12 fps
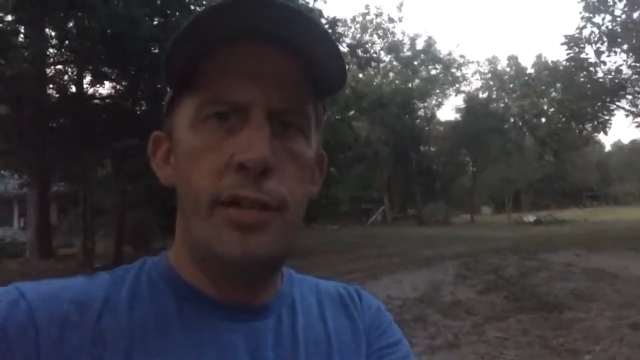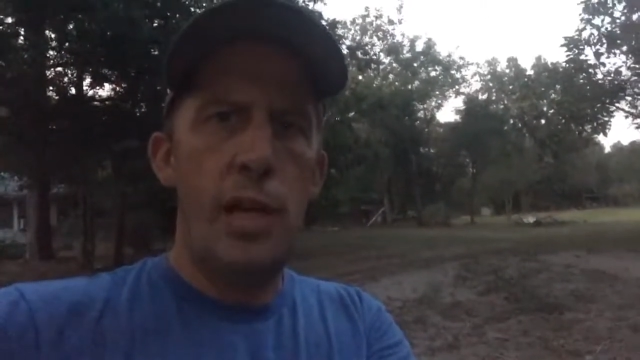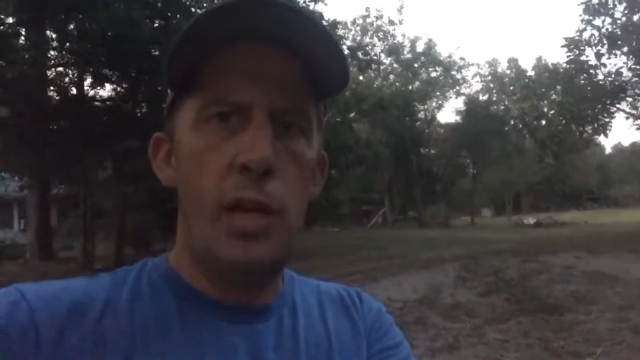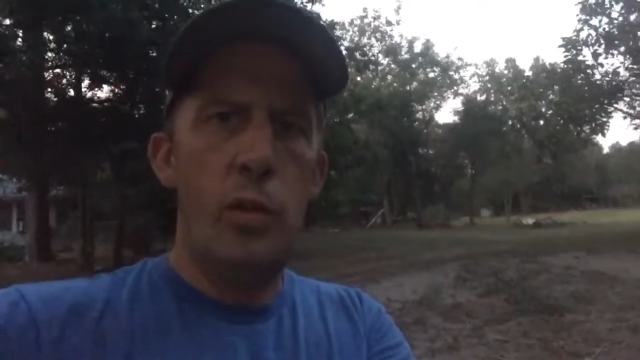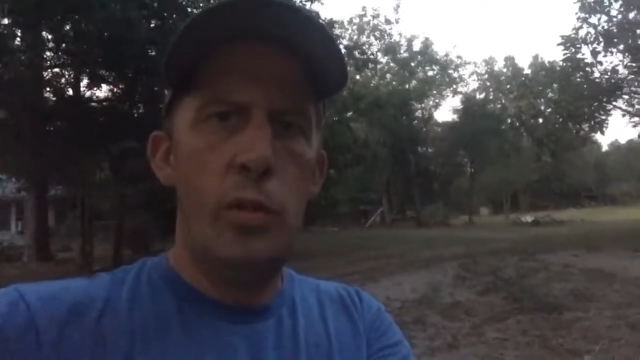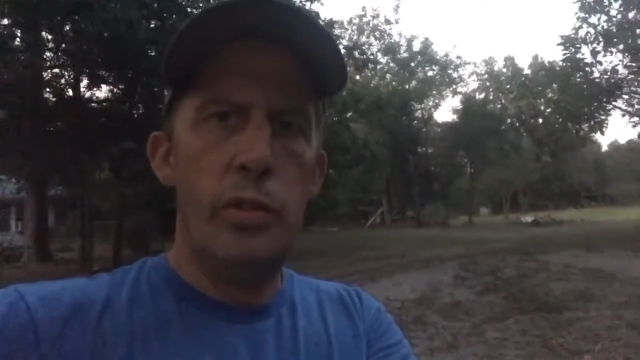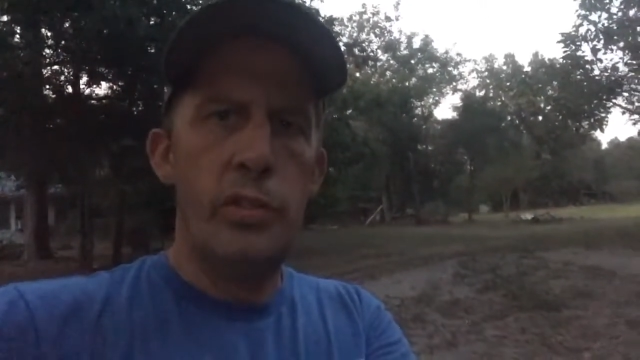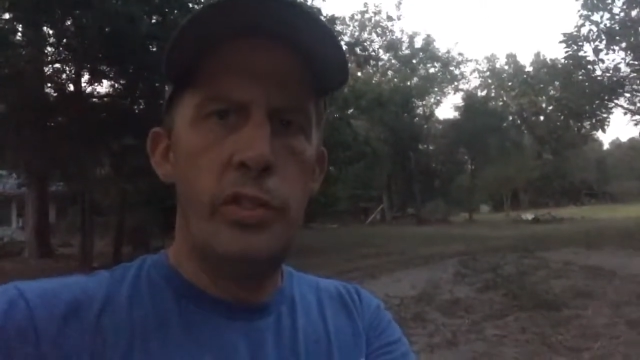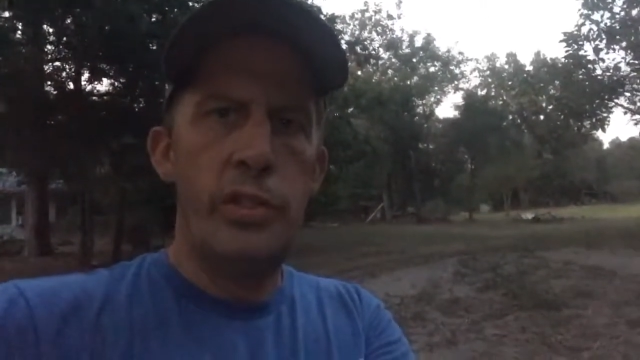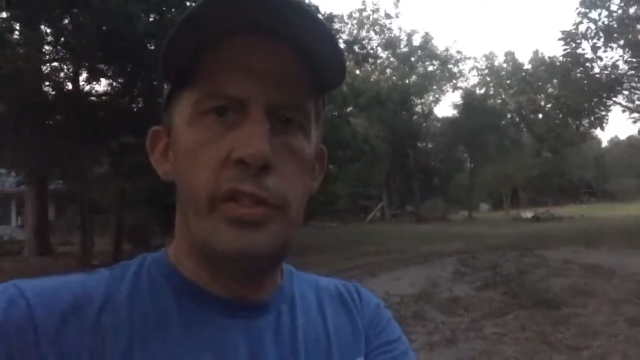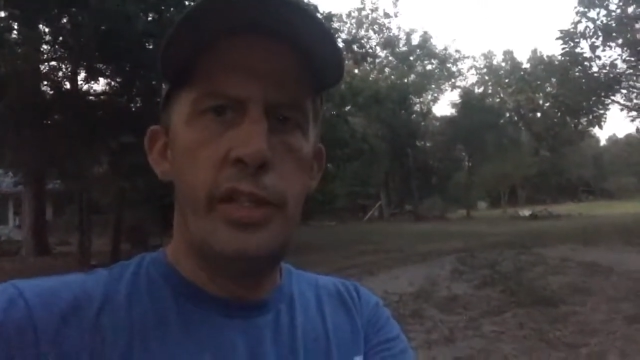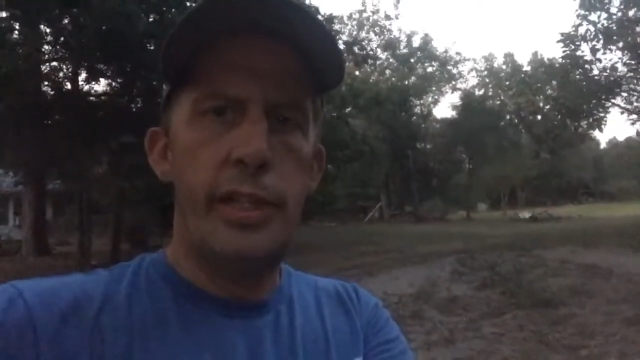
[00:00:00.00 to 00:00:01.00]
Viola's
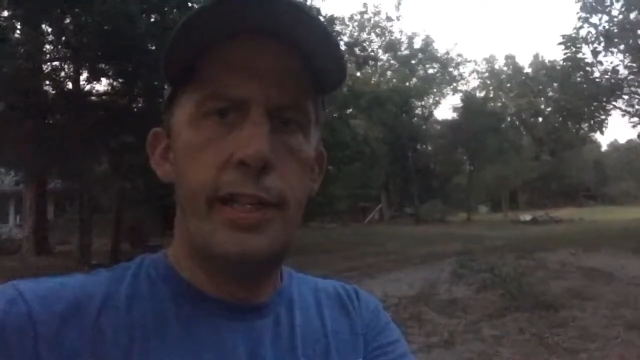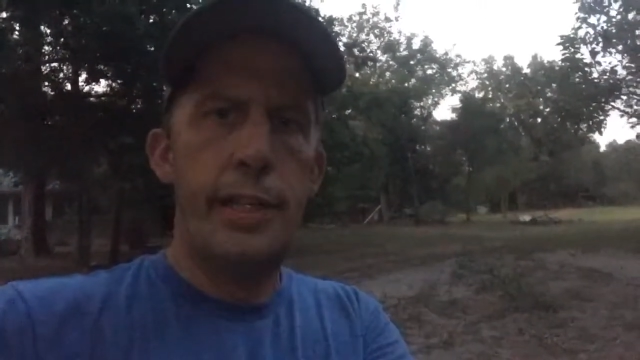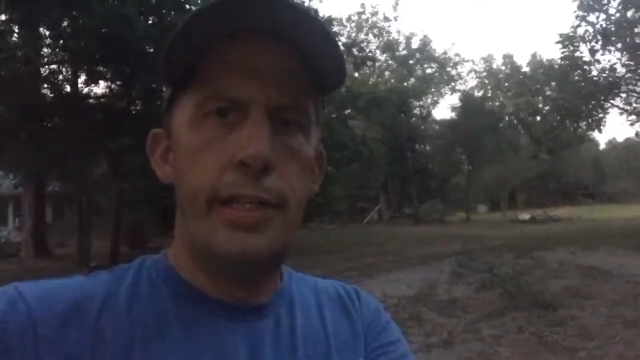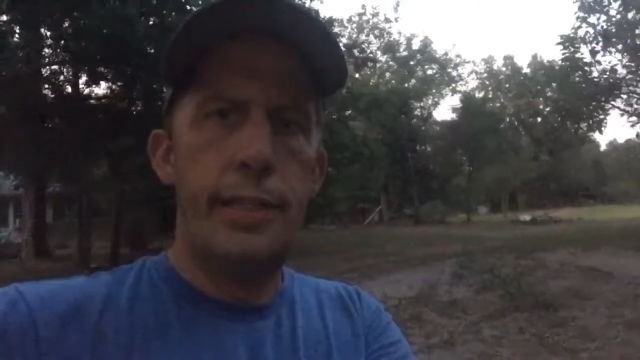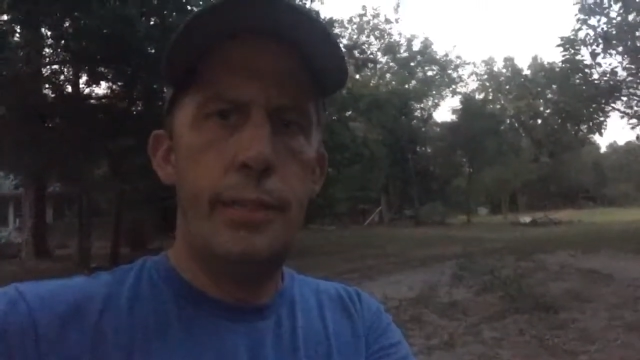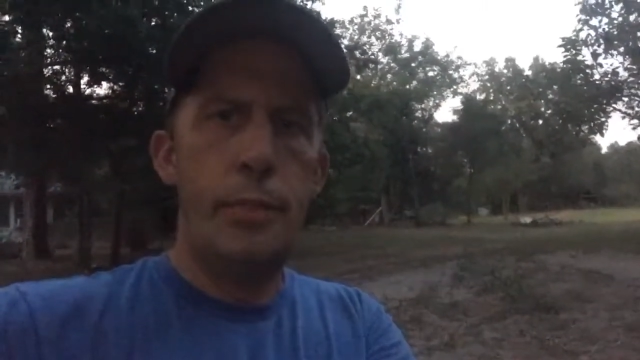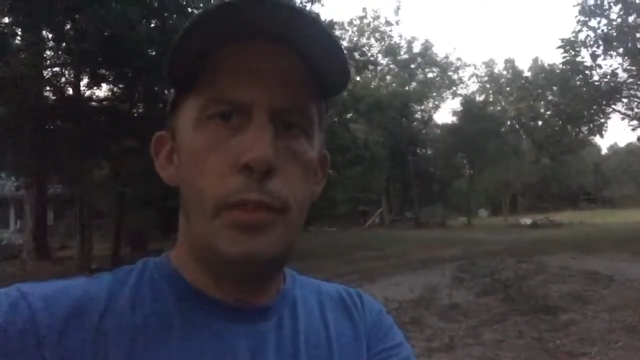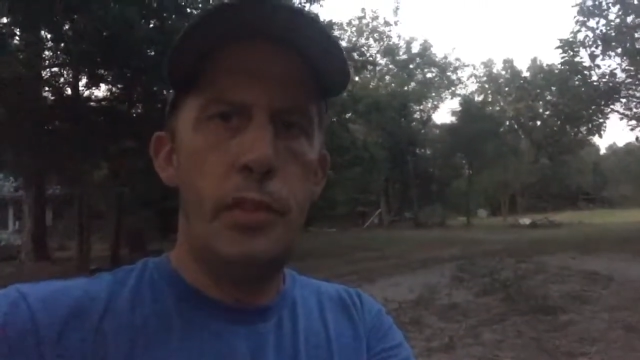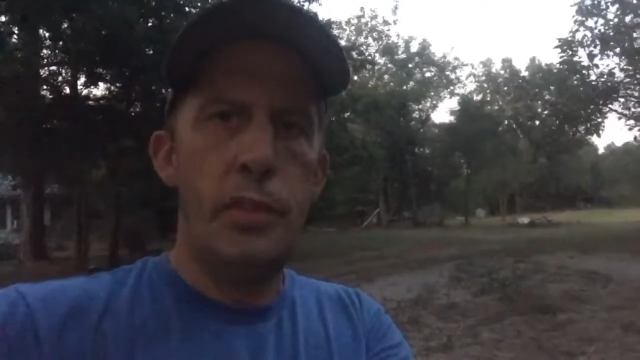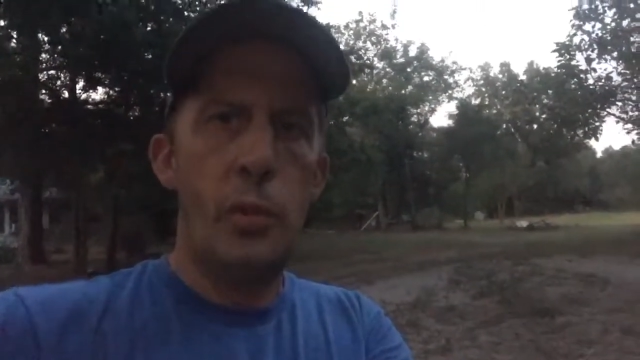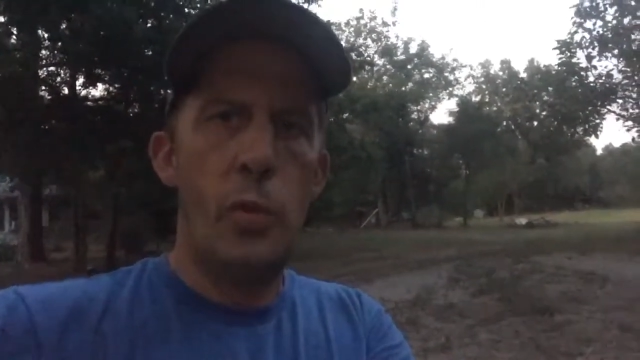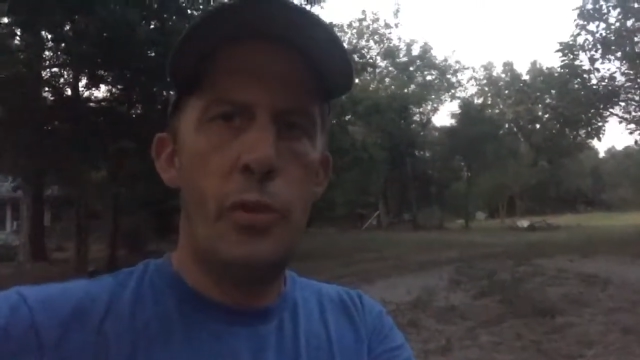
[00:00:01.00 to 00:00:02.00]
checking in.
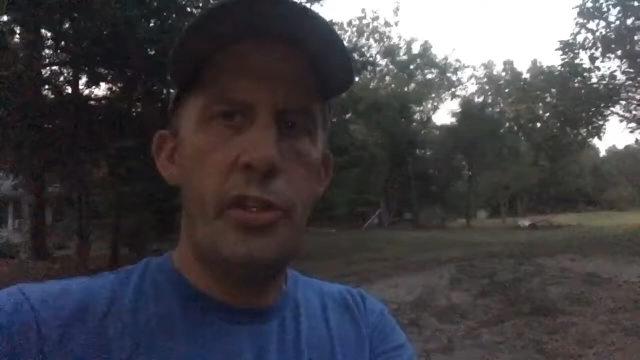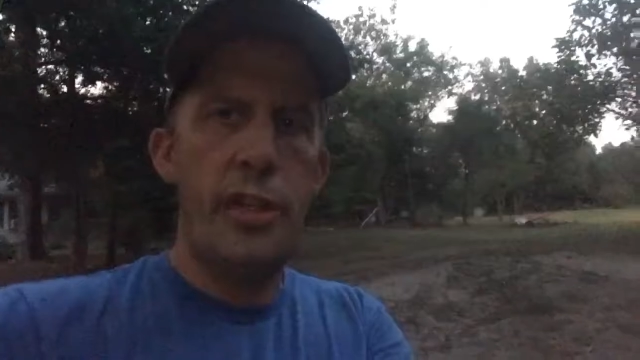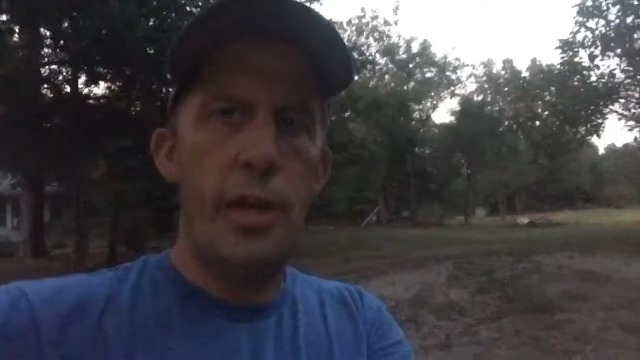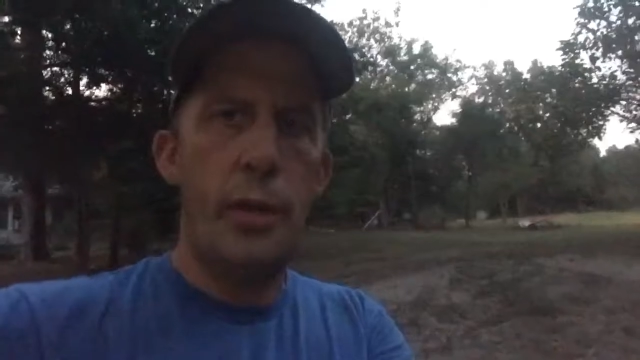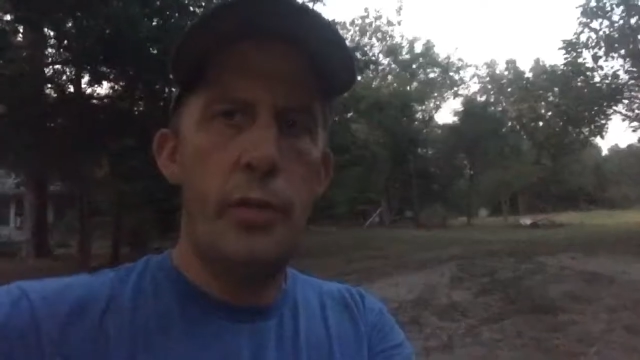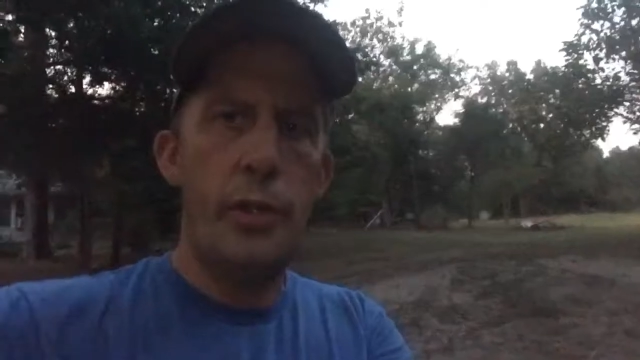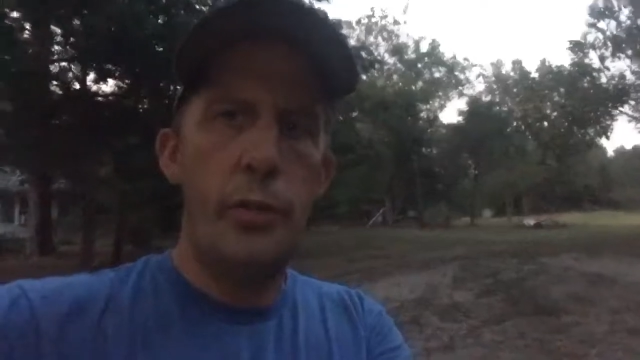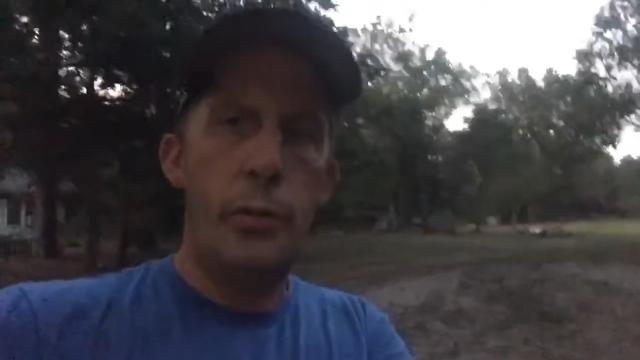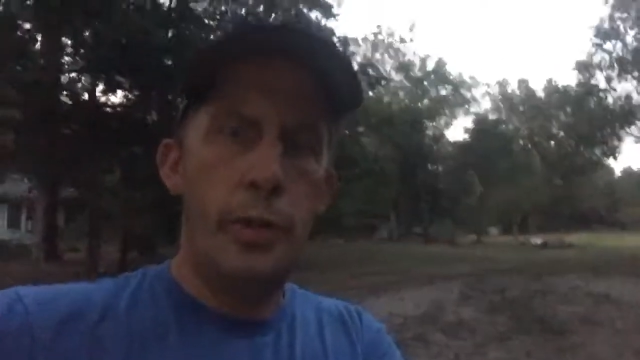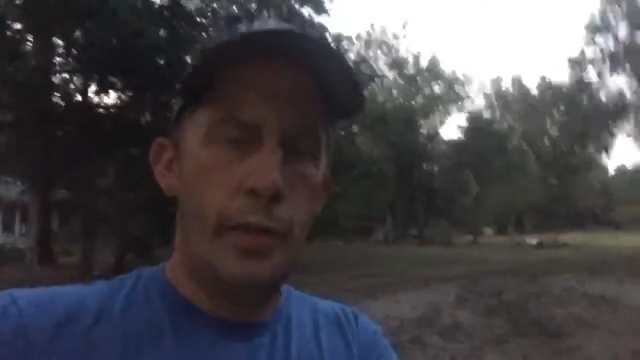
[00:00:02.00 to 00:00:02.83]
Miss Dorothy, how are you?